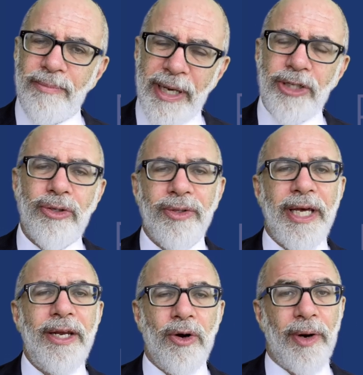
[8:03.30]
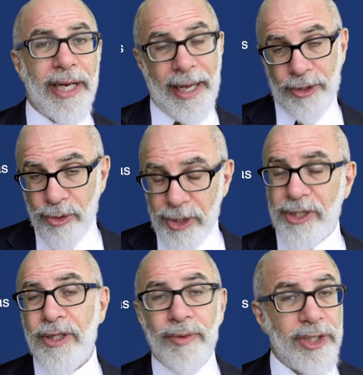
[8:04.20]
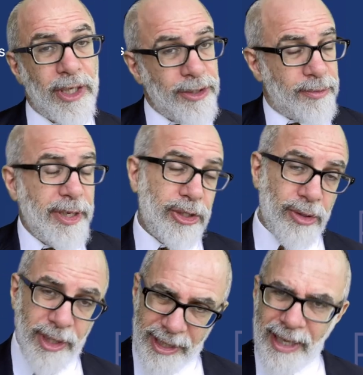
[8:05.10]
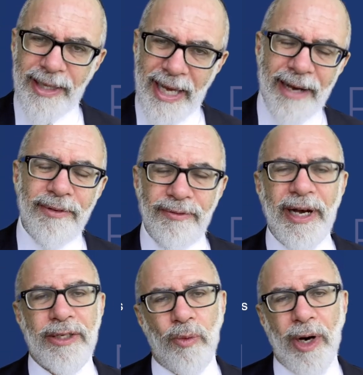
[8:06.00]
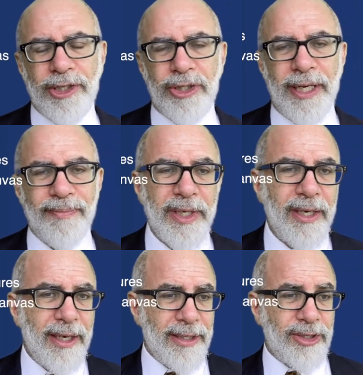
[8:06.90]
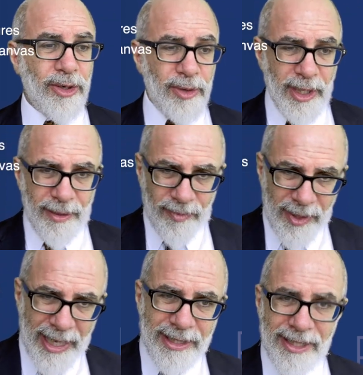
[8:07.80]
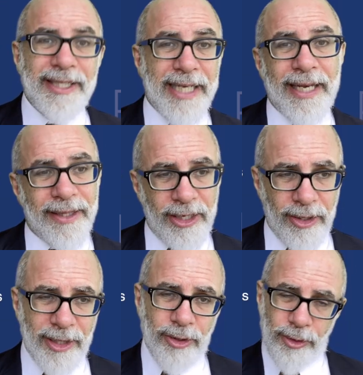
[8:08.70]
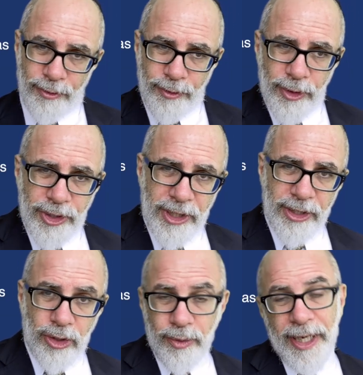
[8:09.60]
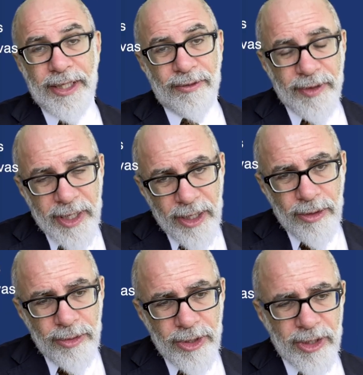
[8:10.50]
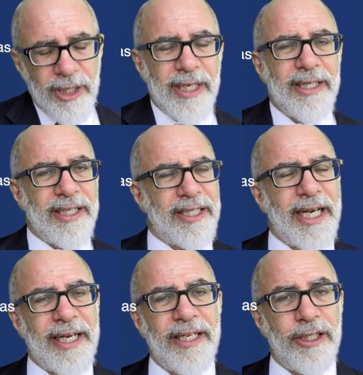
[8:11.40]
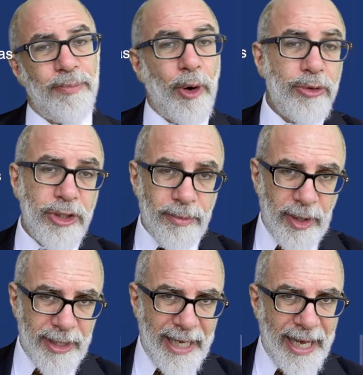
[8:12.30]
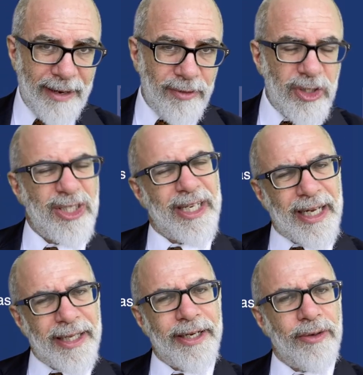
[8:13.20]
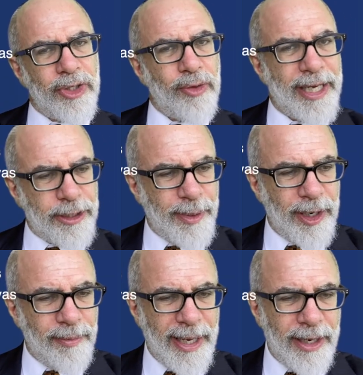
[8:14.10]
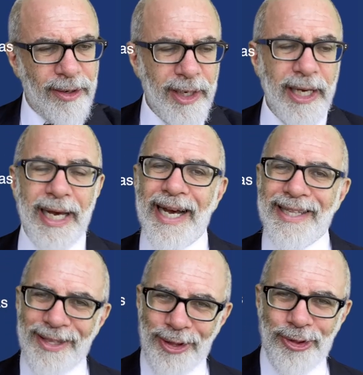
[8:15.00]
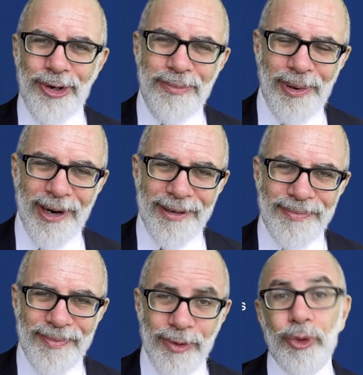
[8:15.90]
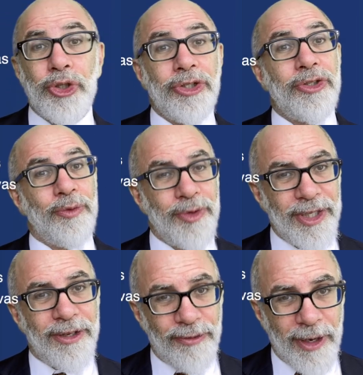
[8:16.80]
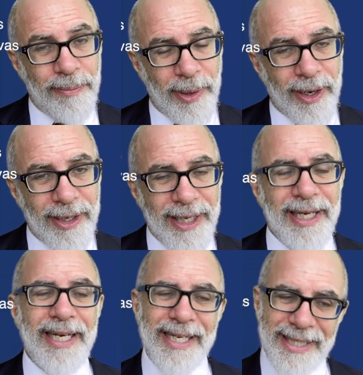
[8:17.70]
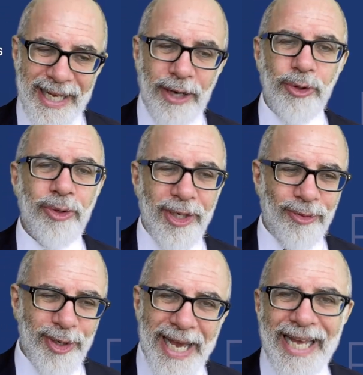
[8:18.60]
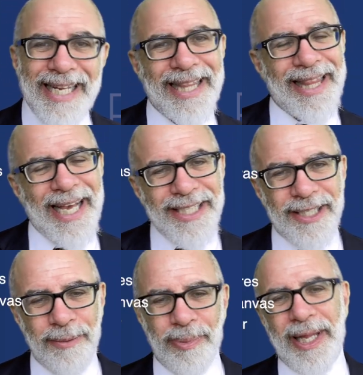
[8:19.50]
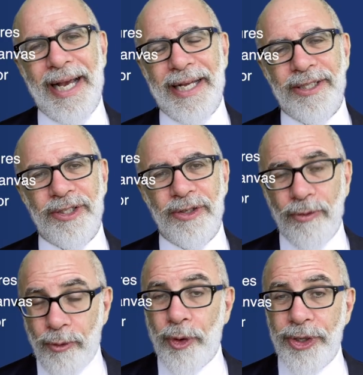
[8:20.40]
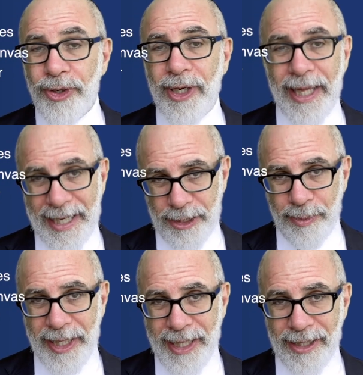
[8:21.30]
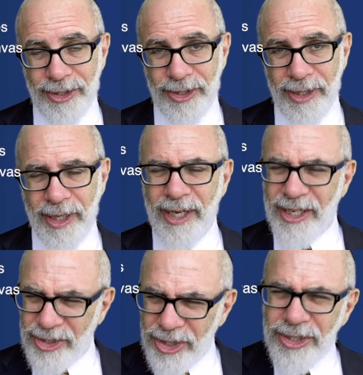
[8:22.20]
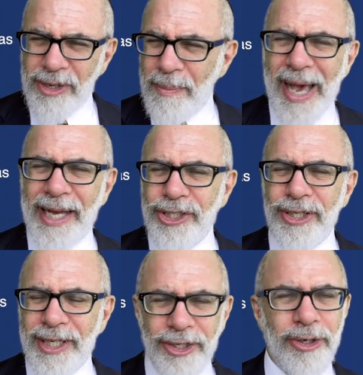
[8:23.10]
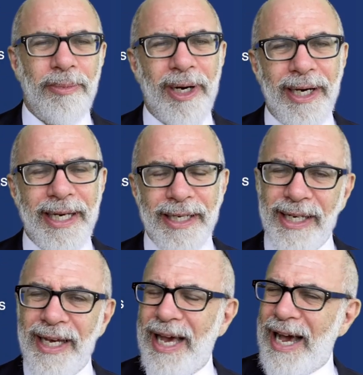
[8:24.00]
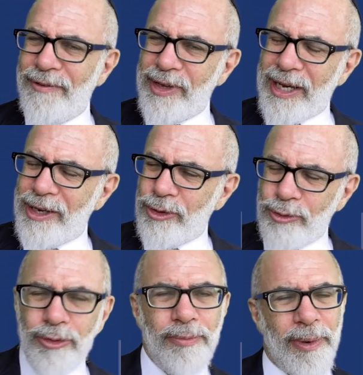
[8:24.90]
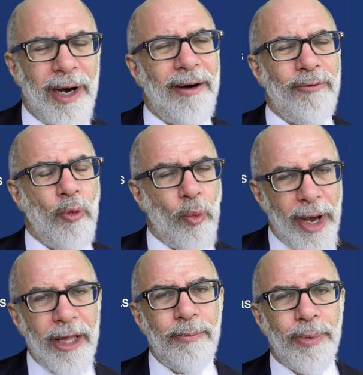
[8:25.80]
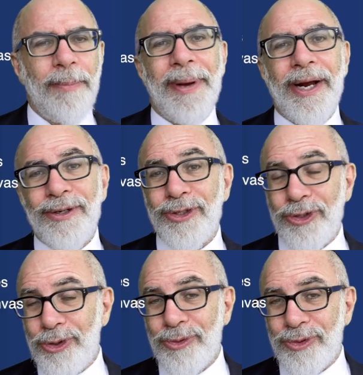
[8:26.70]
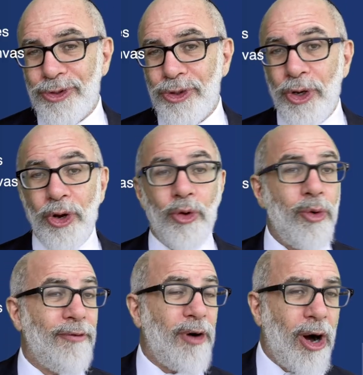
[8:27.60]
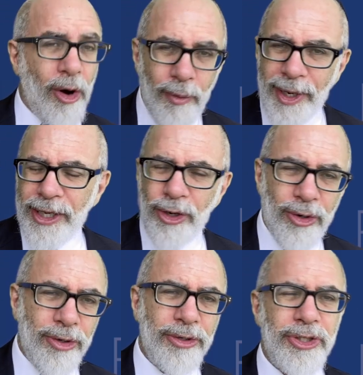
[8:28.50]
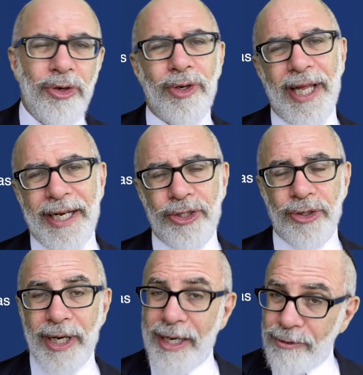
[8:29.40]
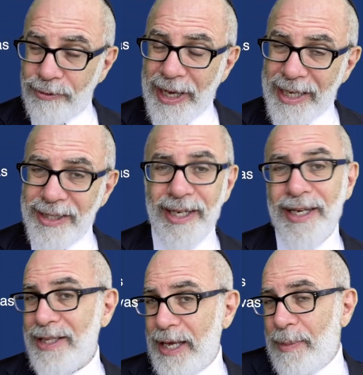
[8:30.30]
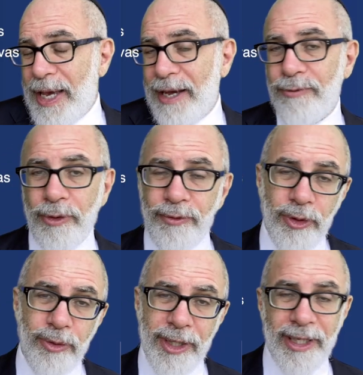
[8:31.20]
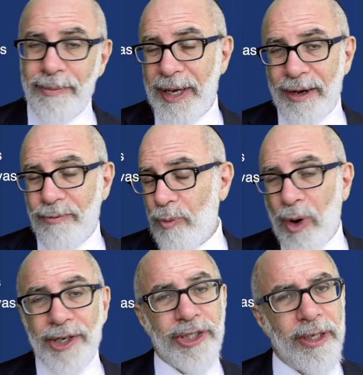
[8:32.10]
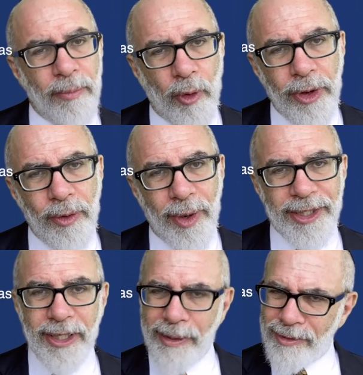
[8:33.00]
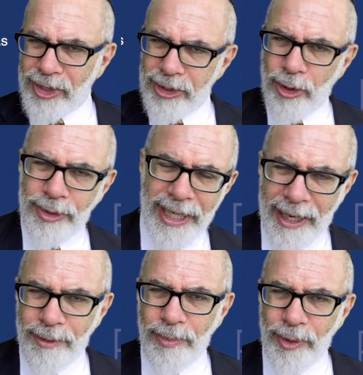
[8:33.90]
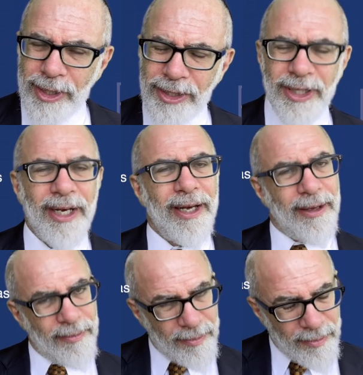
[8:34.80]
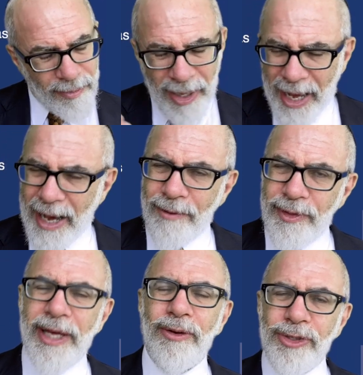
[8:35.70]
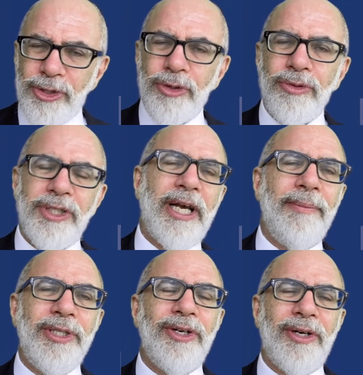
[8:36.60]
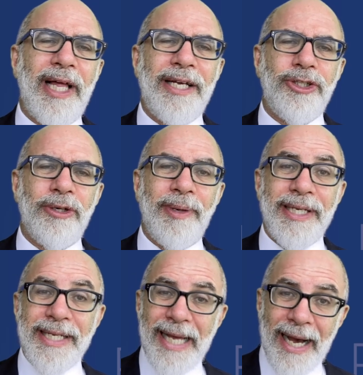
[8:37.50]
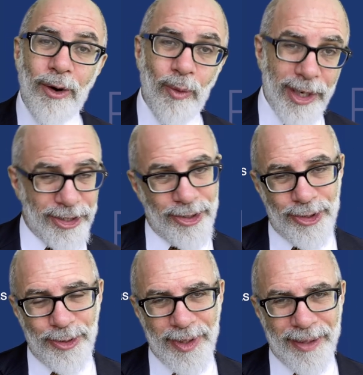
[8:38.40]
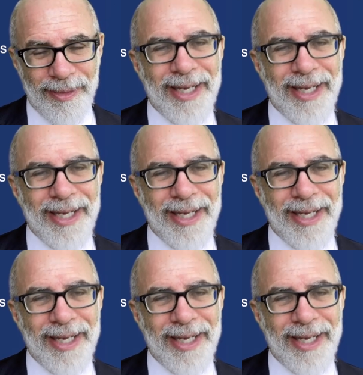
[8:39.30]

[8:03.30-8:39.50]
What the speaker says: make sure they know it. And you can see the results and make sure that, yeah, they have in fact watched it. So that's the second thing you gotta do. The first is create the videos. The second is post them on Canvas in a clear and transparent manner. And then the third part, which is the really fun part, is now you create lesson plans for your class meetings. Just imagine in your mind having a group of well-prepared students who have already heard your lecture. And in fact, they may have reviewed it. They may have watched it more than once. They may have slowed down at points. Have those students come into your classroom, and now what do you do with them?